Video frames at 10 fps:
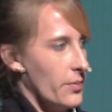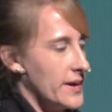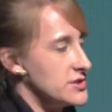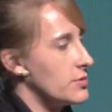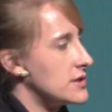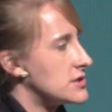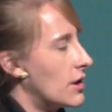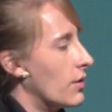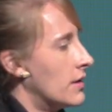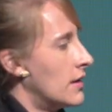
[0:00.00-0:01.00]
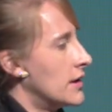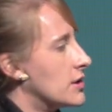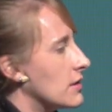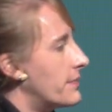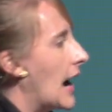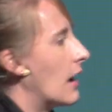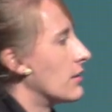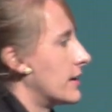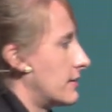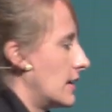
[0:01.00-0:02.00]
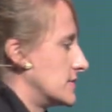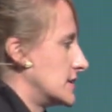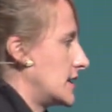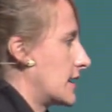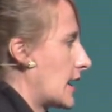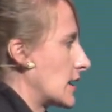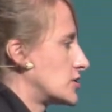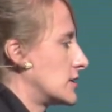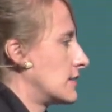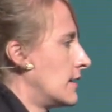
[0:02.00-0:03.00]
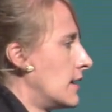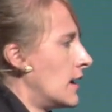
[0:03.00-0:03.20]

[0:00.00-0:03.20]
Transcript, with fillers: By doing so, you're empowering them to take action.